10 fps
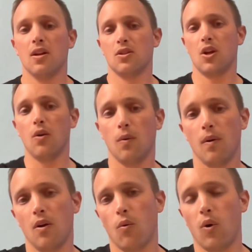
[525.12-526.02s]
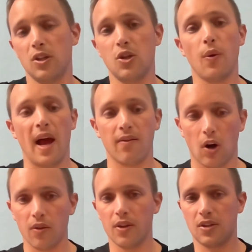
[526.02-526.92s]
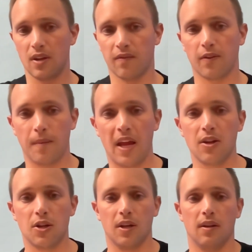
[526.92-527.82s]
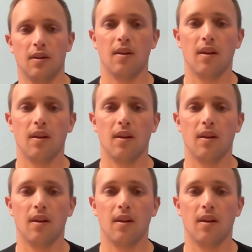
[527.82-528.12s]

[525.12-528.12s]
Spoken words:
So once you have all this information